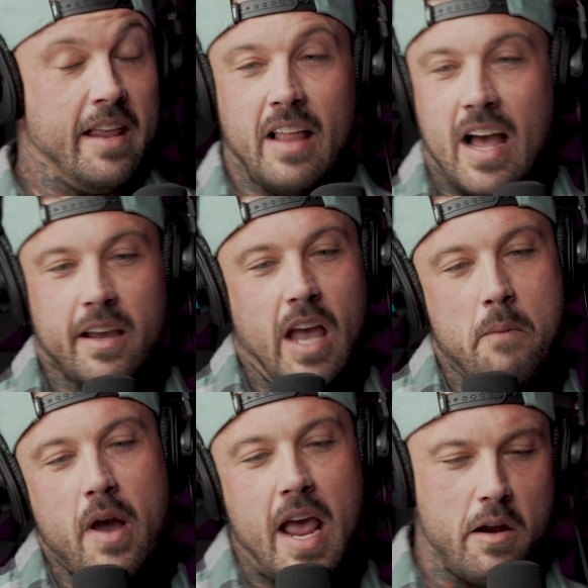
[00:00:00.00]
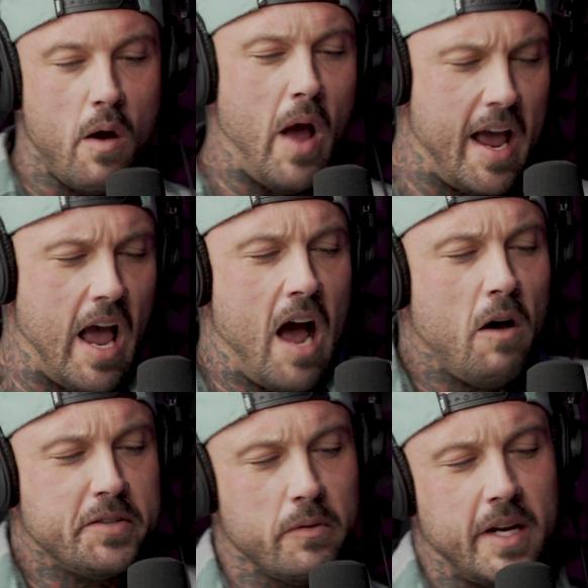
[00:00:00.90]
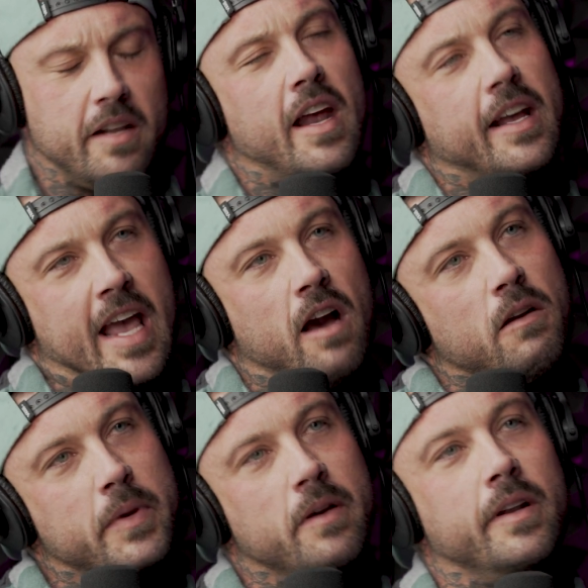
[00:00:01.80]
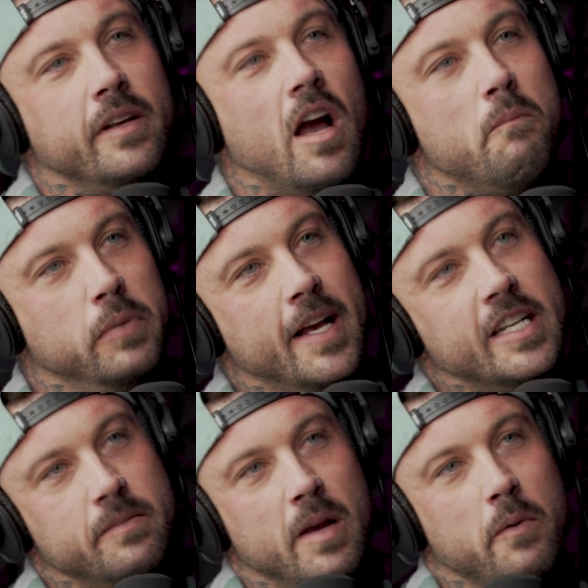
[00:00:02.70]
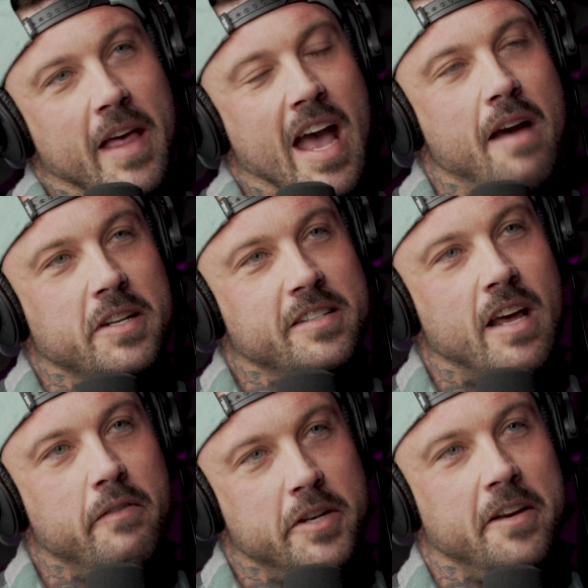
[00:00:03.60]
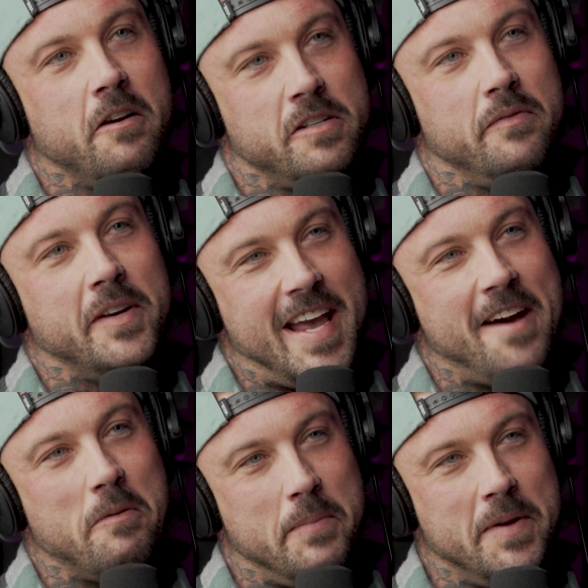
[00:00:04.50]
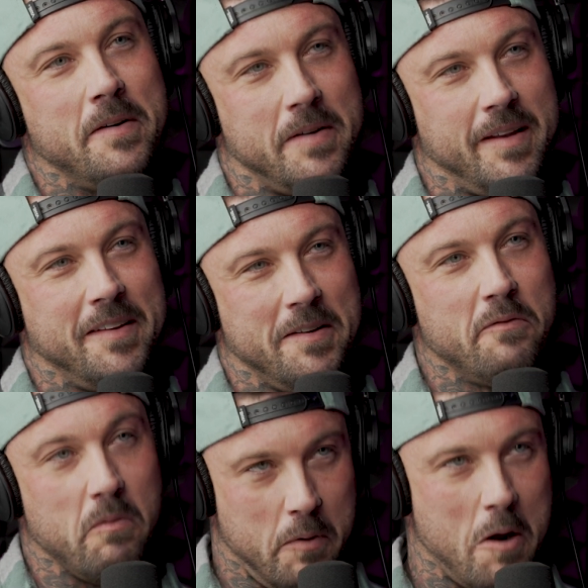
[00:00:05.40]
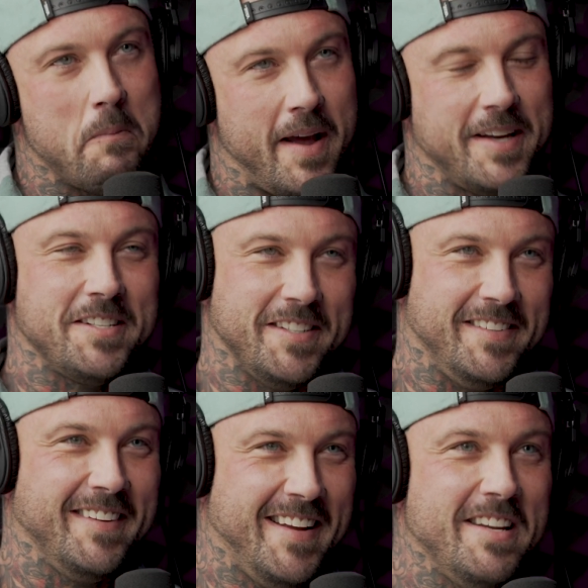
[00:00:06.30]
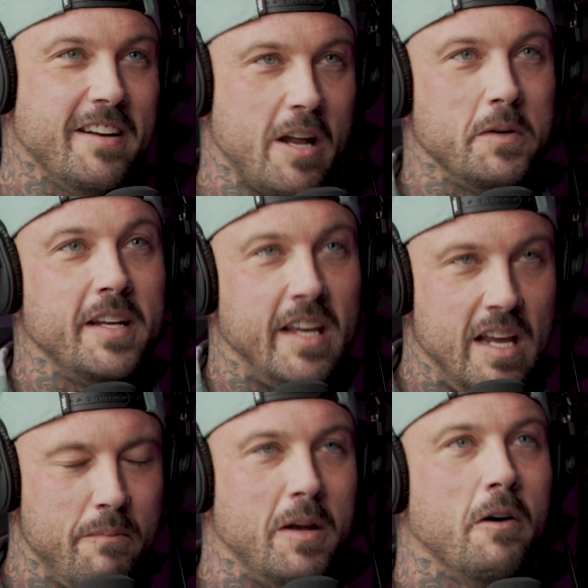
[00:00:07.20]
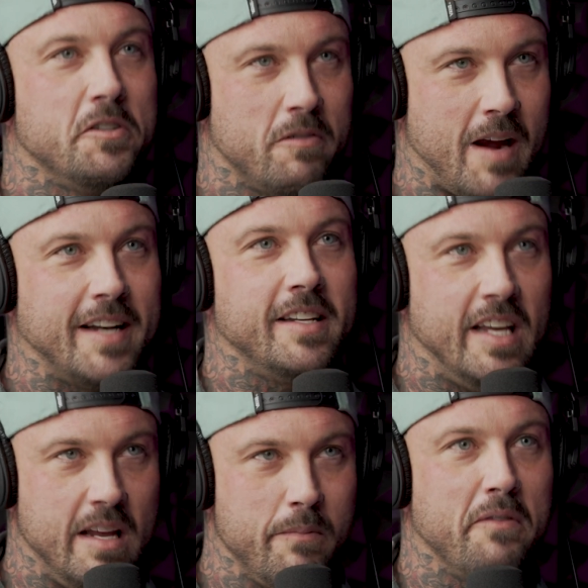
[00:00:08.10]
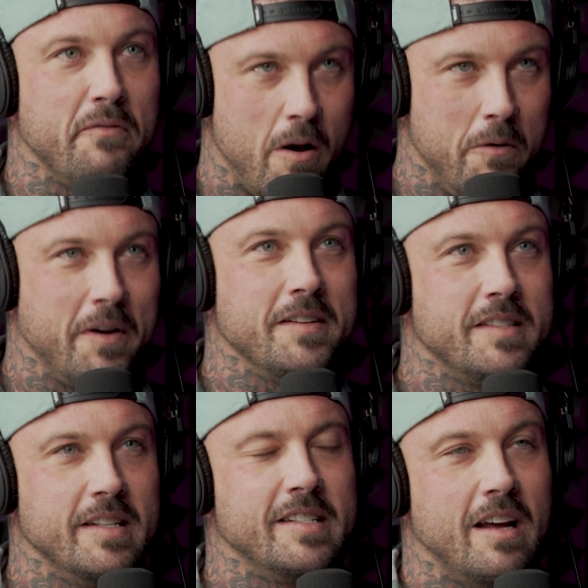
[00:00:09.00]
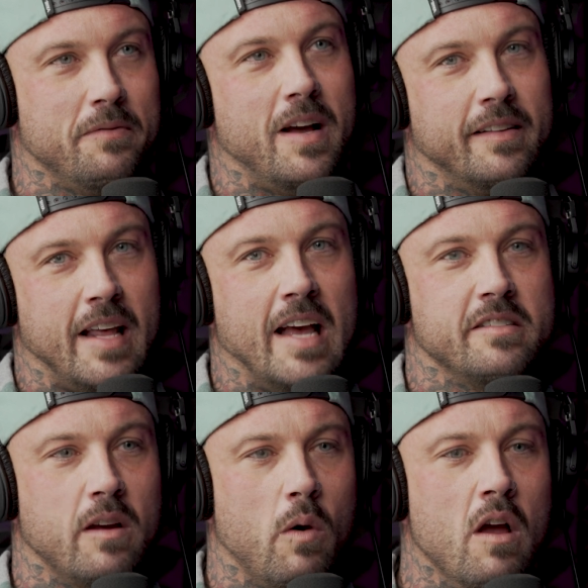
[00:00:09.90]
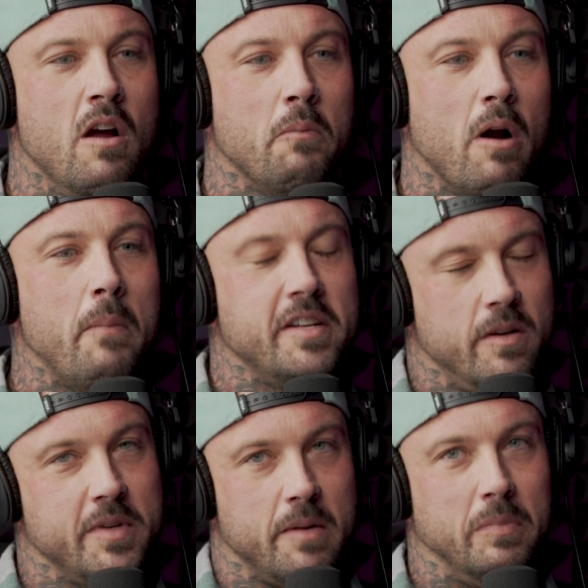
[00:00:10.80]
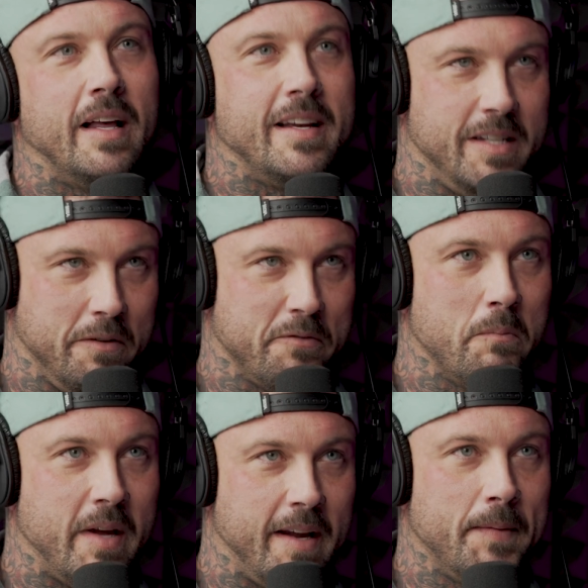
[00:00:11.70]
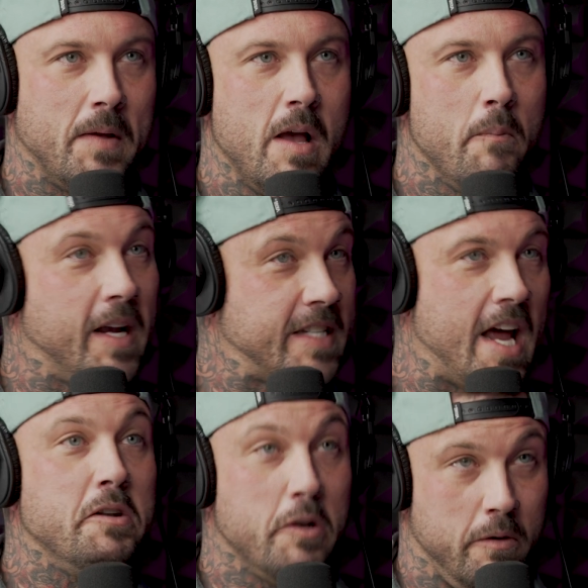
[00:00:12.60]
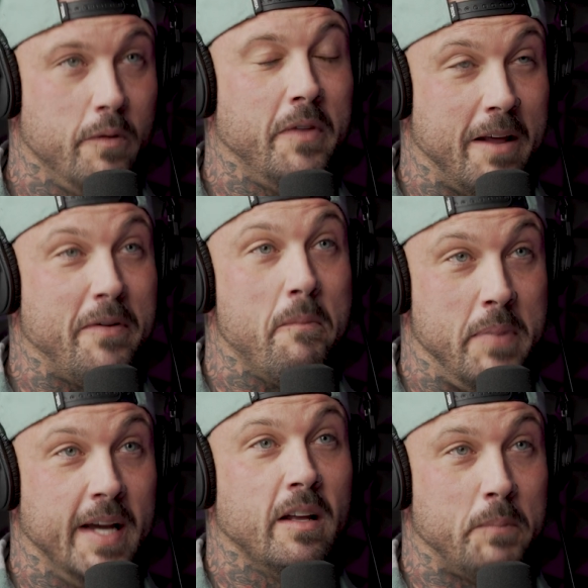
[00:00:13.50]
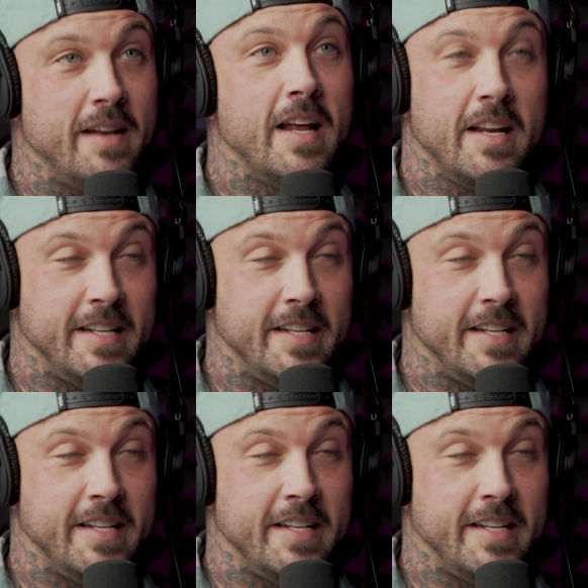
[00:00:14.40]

And like, but you know, I also needed that accountability. God blessed me with having 7 years of accountability from probation, you know, to keep me on track, to keep me focused and stuff like that. So probation was a blessing for me because I knew that if I picked up that